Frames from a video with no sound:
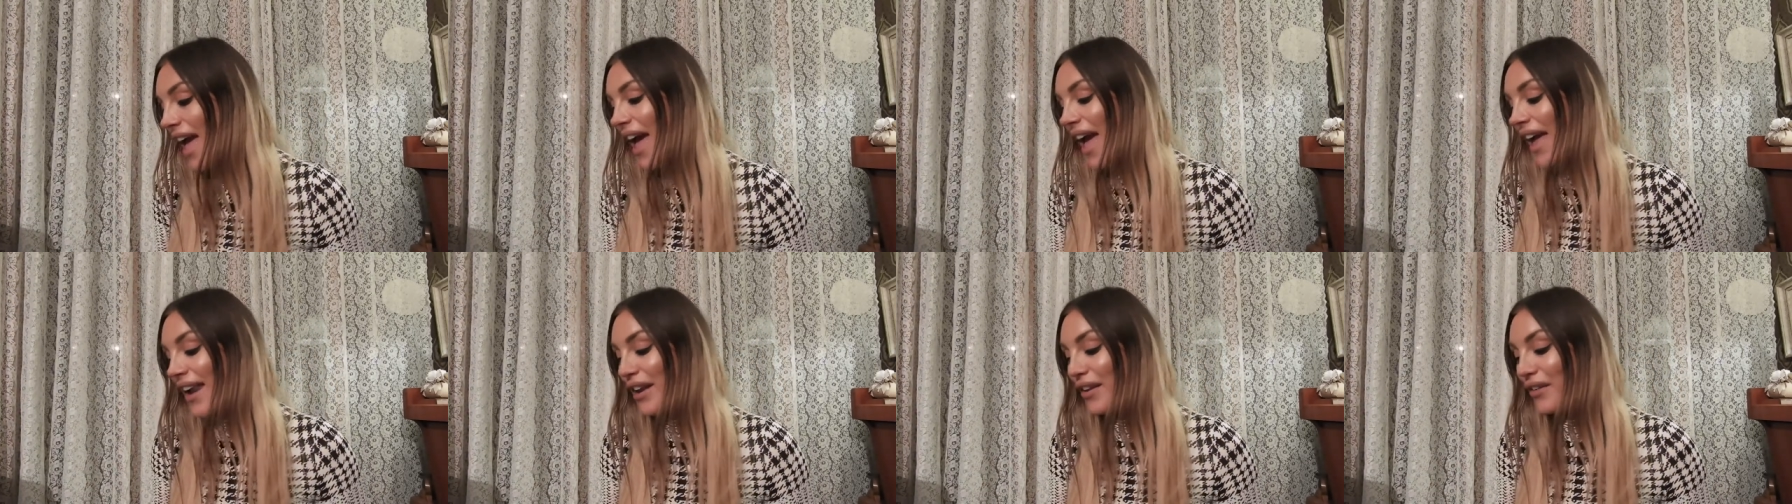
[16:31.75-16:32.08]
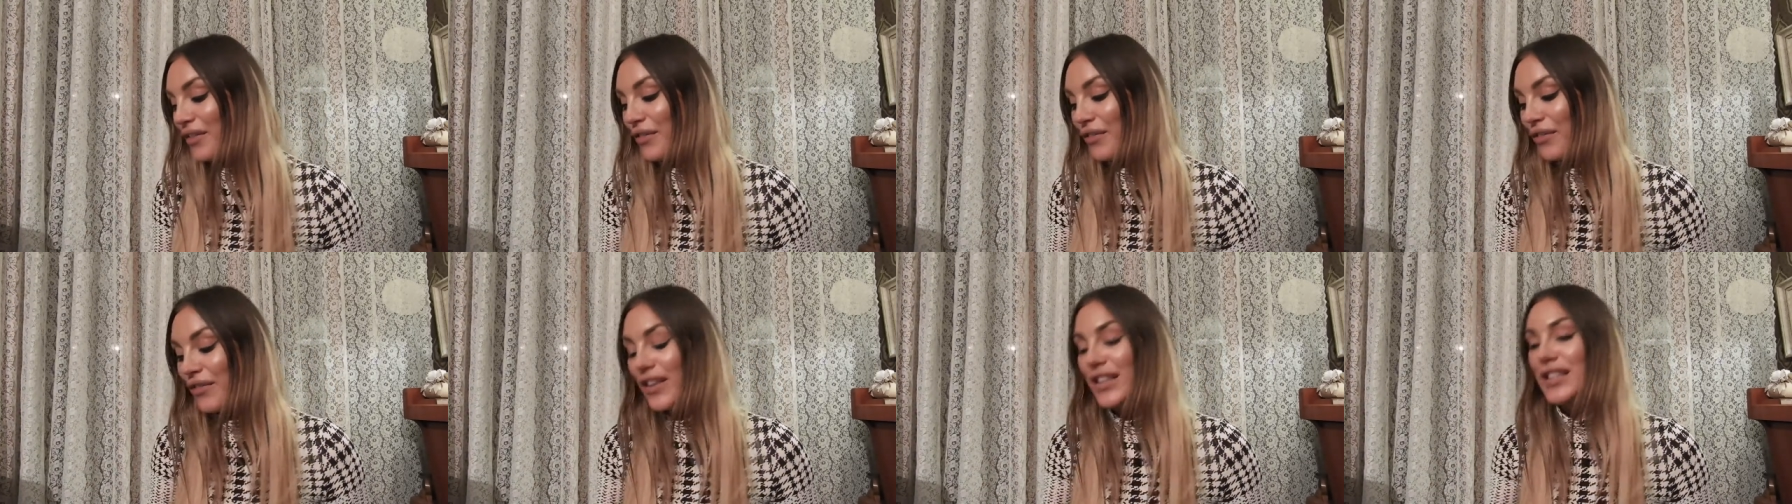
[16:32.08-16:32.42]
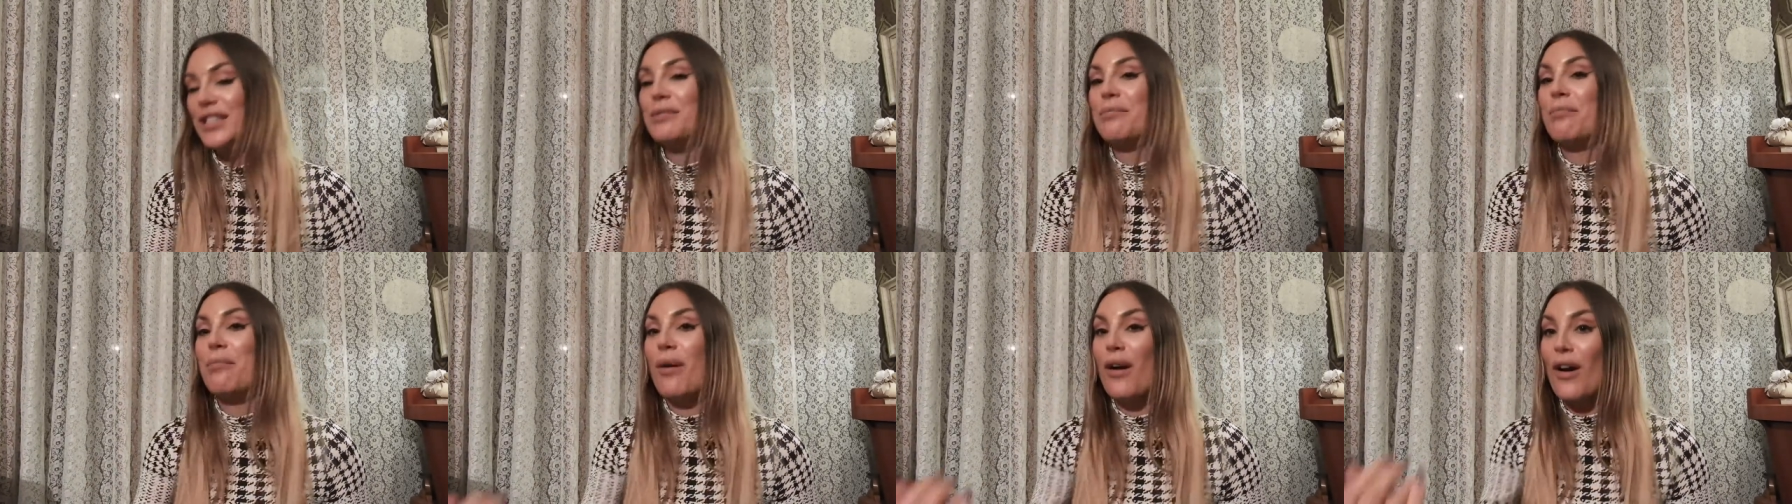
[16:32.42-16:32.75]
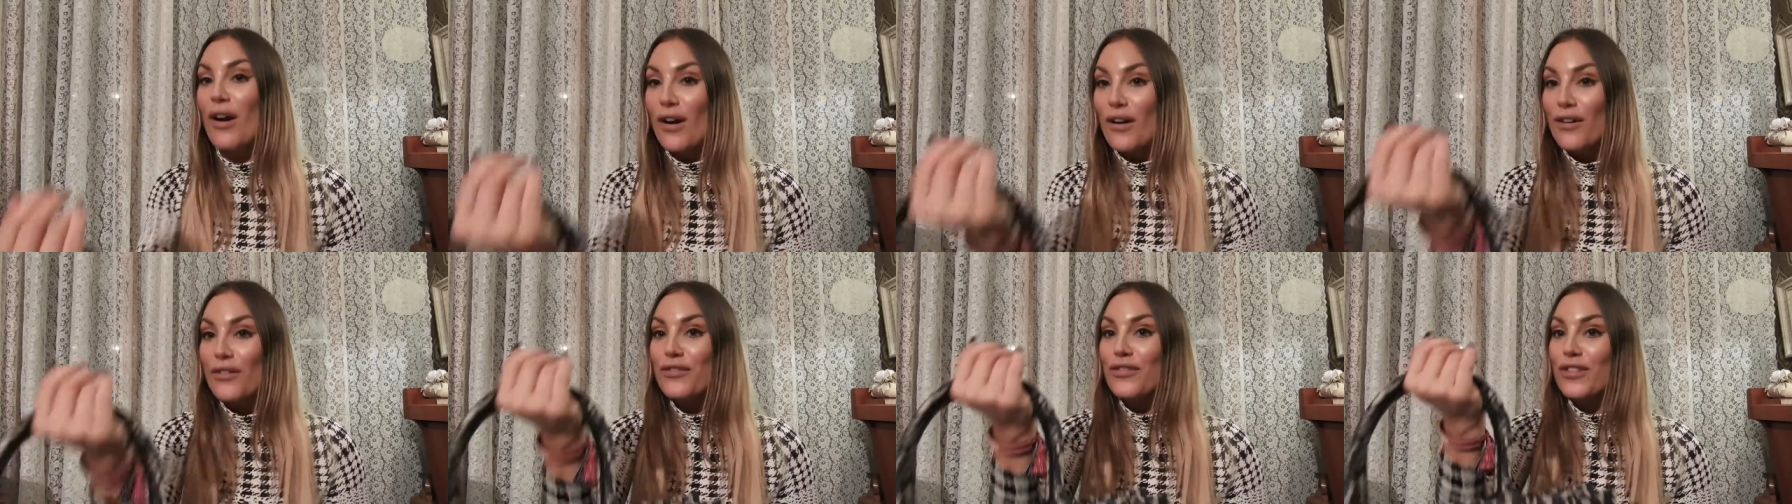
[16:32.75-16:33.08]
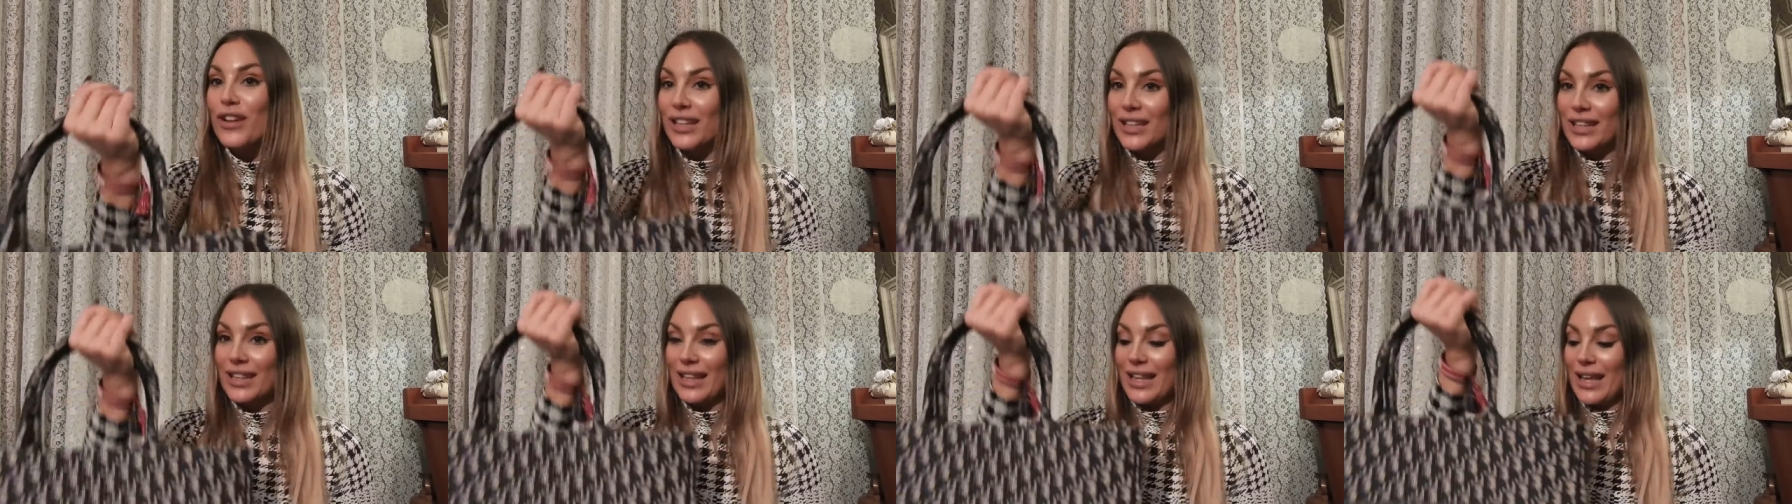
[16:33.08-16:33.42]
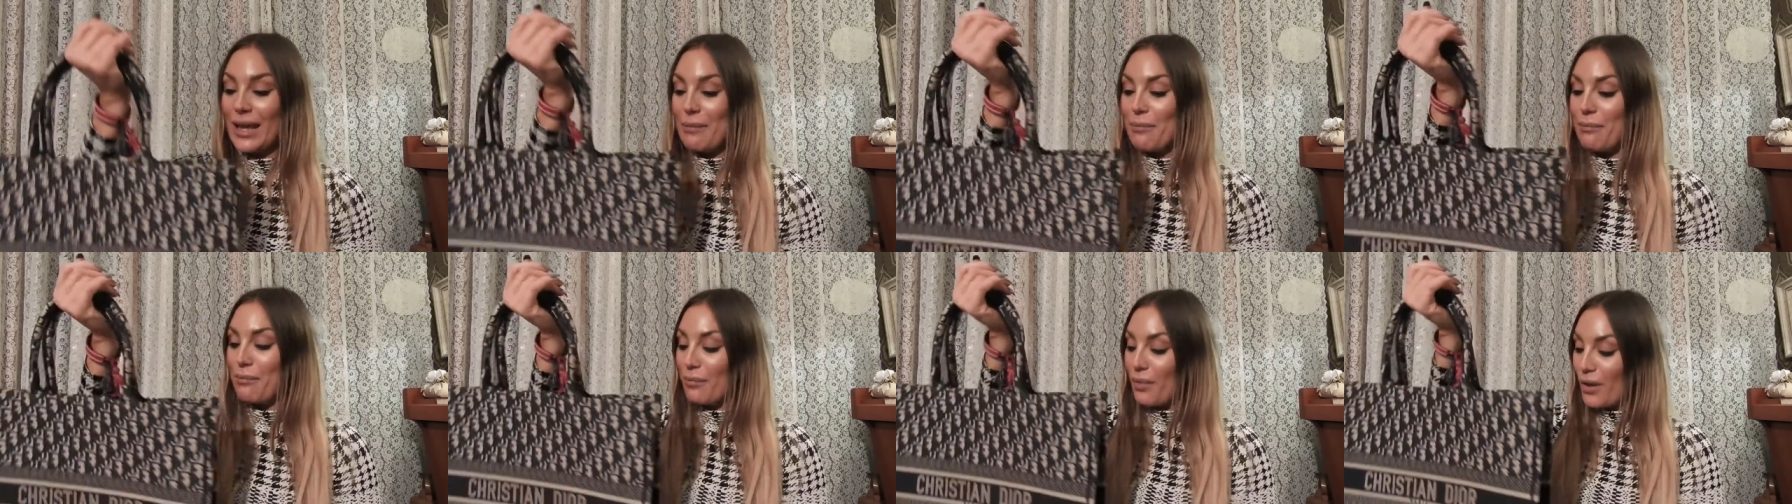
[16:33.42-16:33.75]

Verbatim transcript: And it fits perfectly,